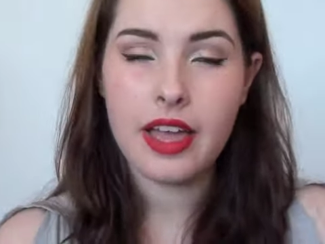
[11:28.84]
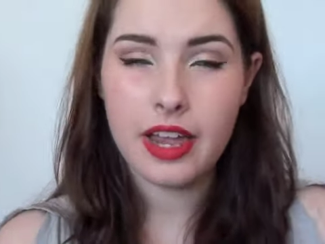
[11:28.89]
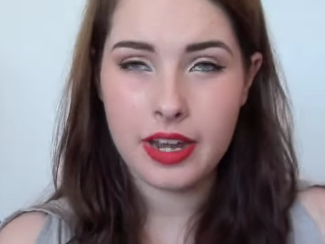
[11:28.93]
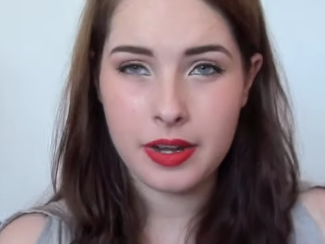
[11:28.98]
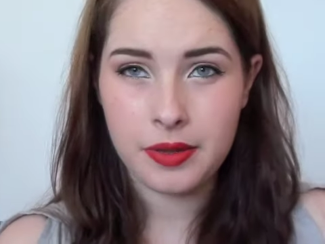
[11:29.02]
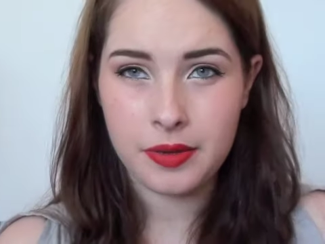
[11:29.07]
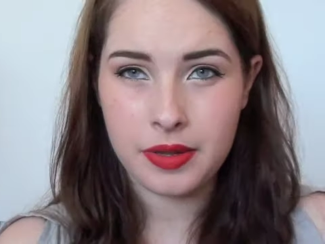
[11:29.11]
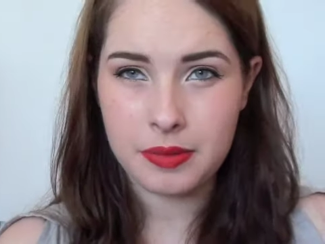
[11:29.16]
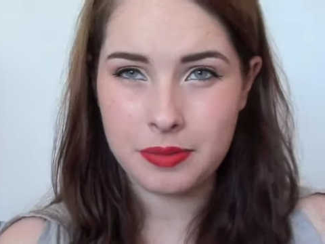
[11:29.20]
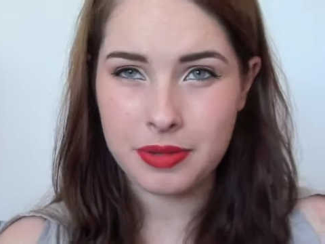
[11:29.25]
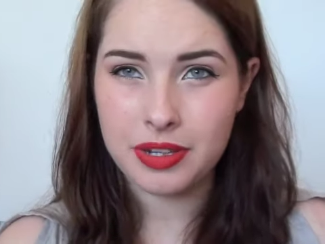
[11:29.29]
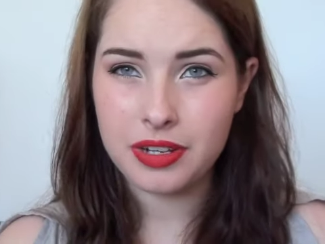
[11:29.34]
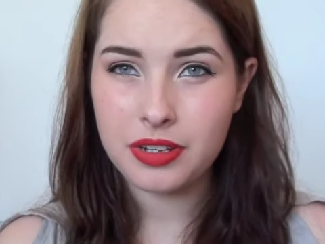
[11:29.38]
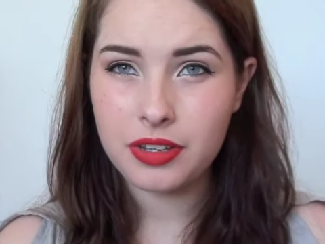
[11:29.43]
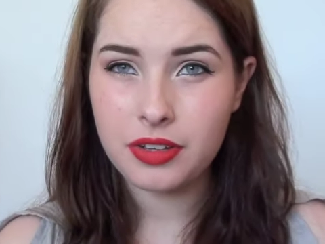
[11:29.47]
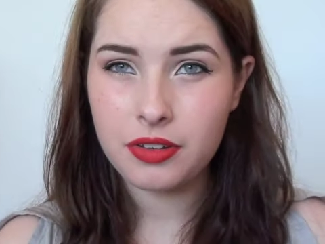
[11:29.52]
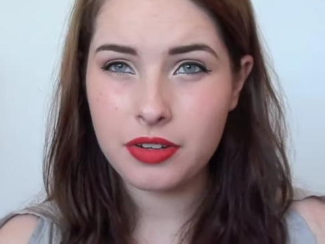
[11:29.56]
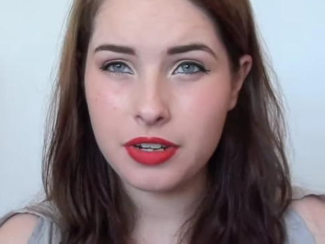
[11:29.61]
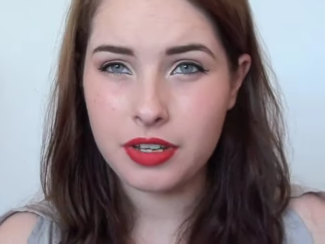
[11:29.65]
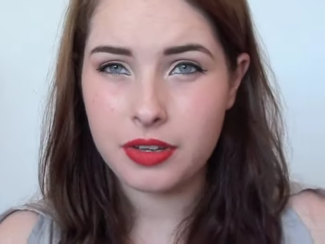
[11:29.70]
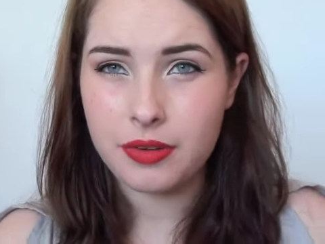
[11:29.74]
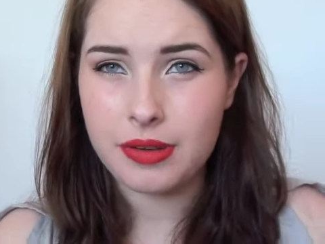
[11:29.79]
Anyway, I'm going to
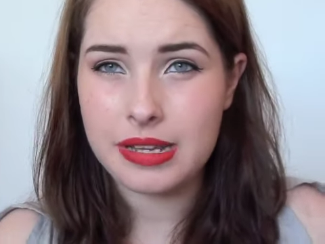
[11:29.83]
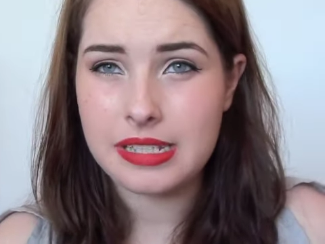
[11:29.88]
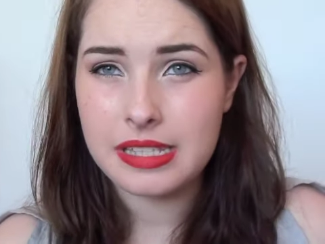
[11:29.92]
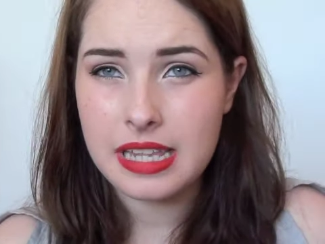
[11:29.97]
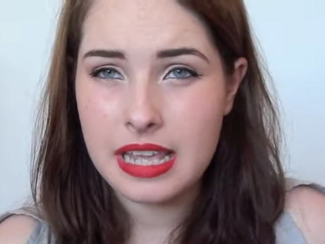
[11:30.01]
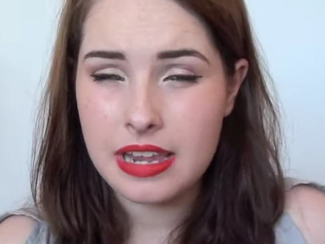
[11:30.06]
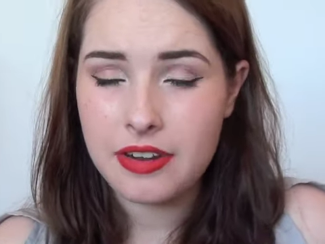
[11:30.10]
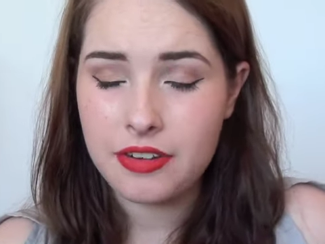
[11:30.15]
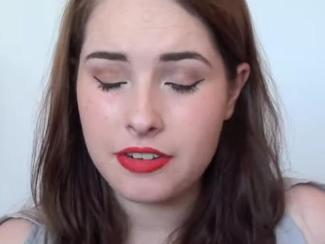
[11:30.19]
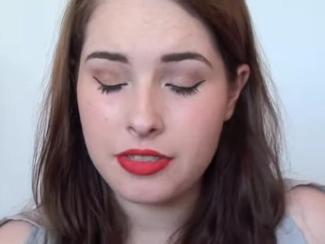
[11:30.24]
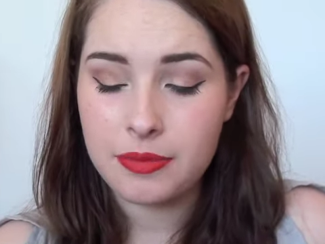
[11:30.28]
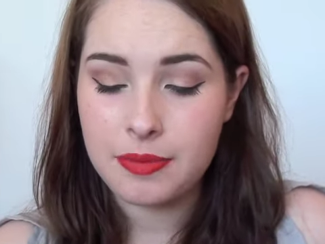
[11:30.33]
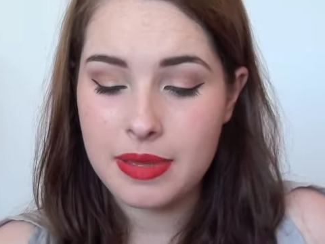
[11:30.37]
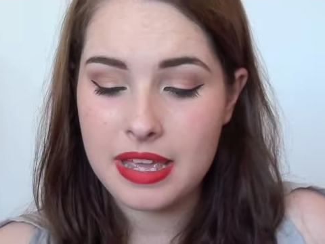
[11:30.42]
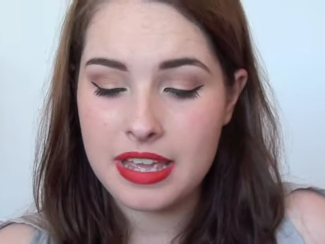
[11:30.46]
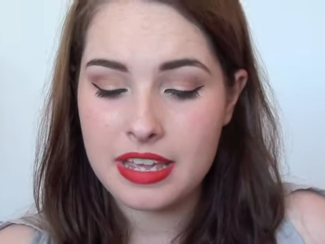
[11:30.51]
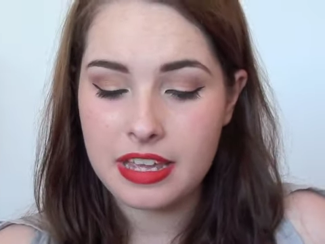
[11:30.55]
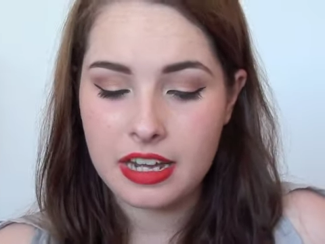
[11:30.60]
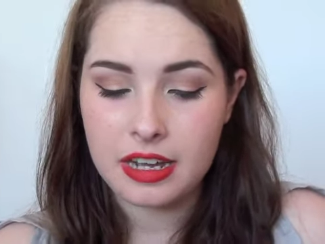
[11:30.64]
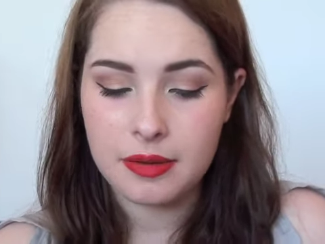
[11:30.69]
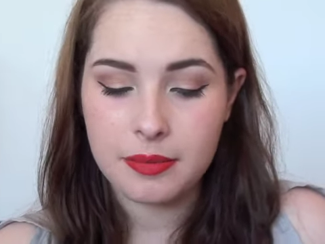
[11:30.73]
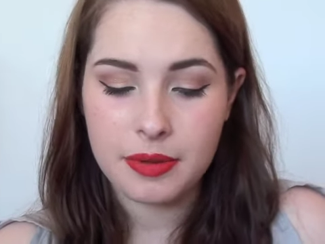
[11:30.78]
call it quits here on the
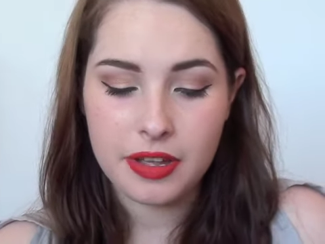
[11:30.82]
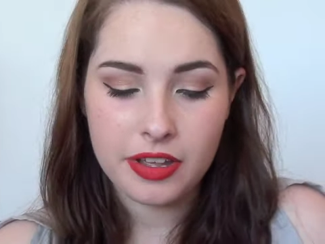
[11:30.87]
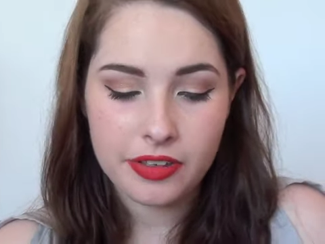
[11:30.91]
makeup.